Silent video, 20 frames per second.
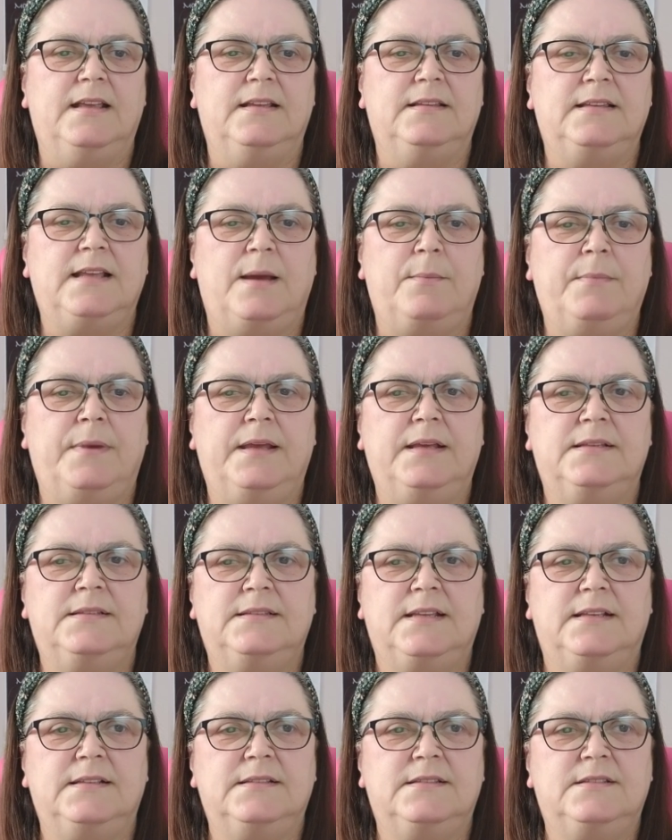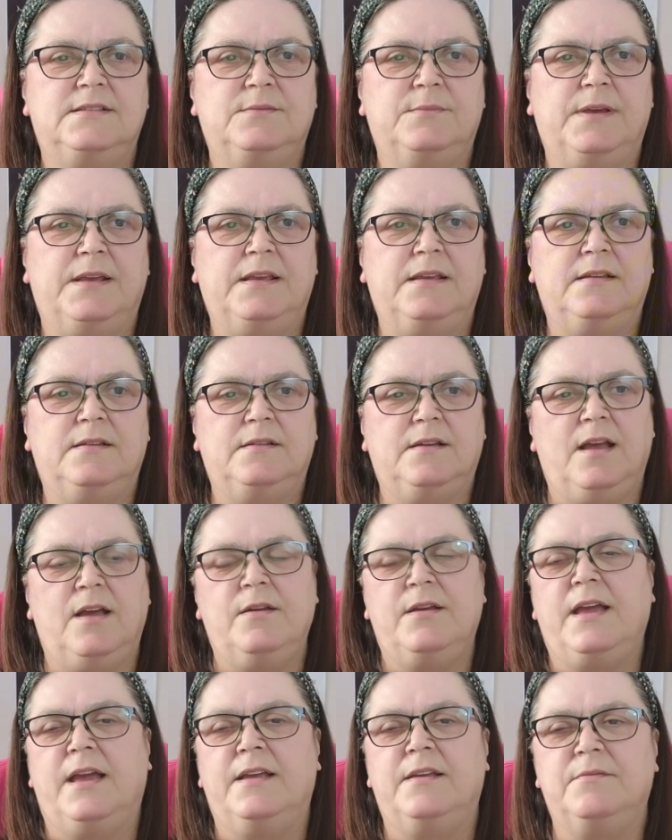That makes sense to me.
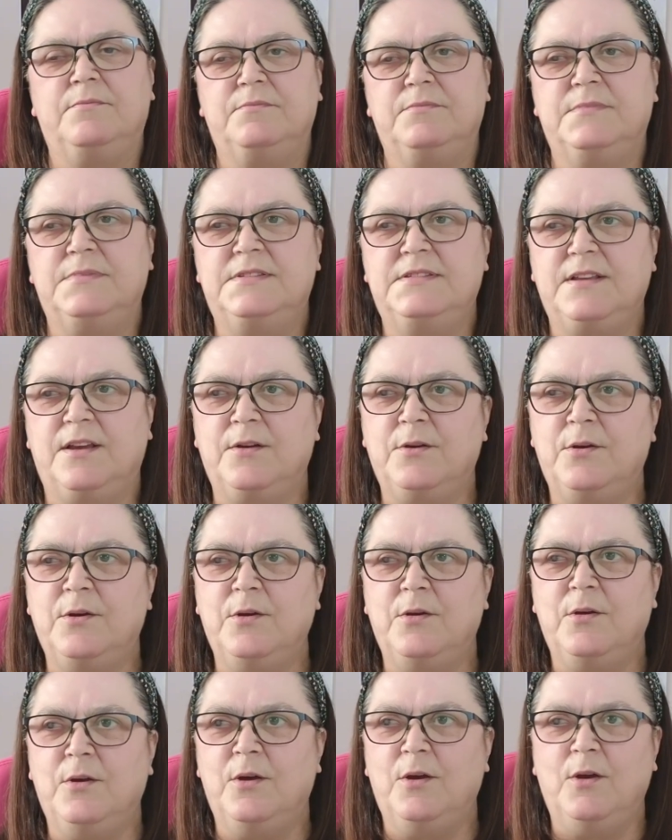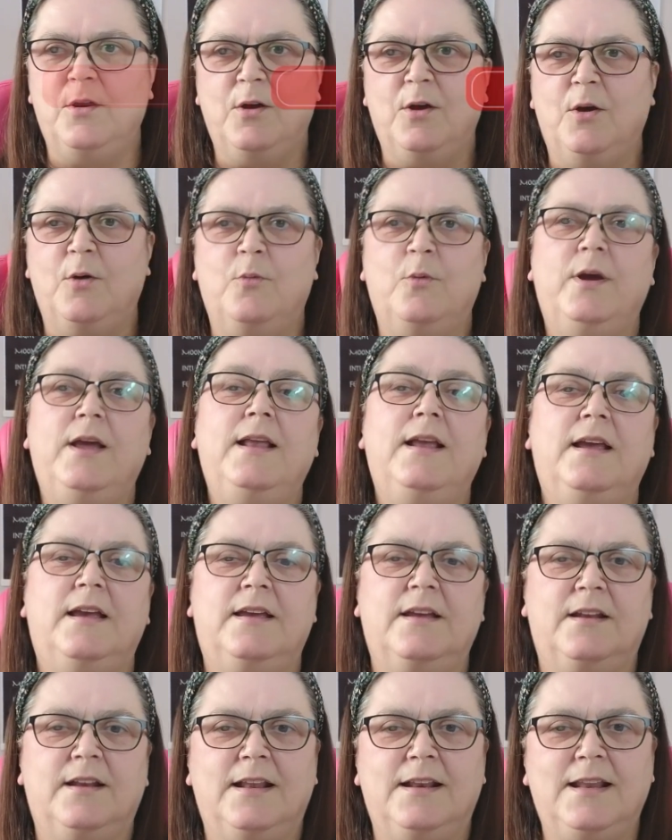Okay, so we're
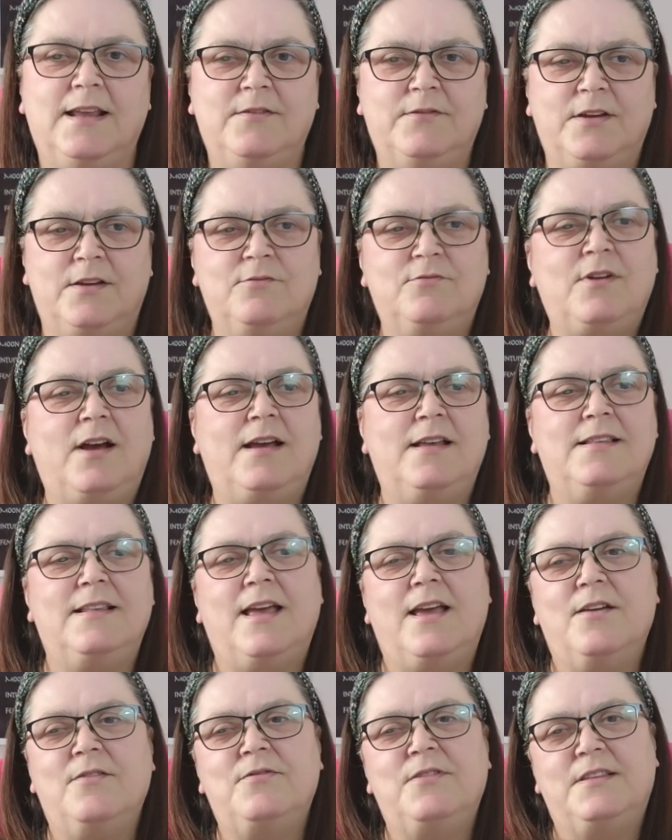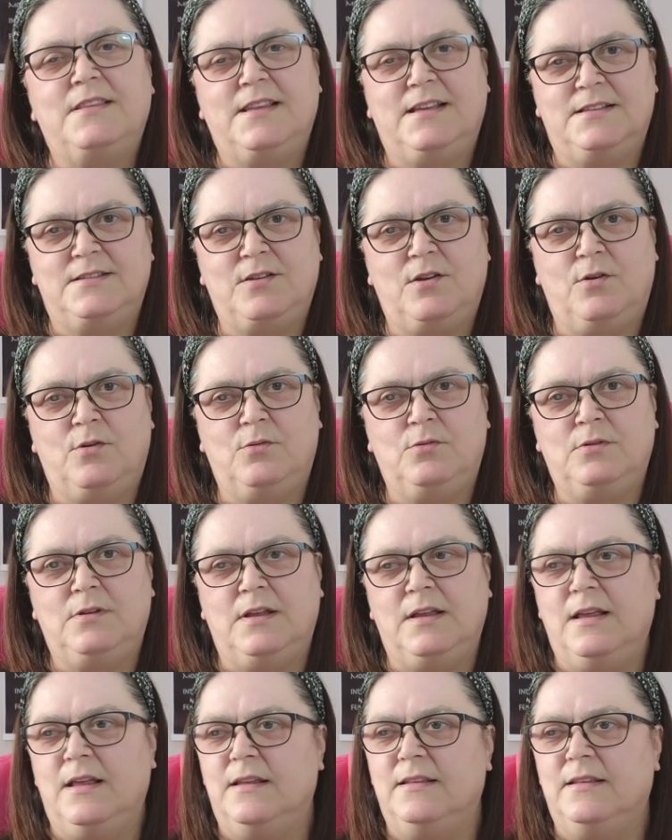going to leave it right there for this haul.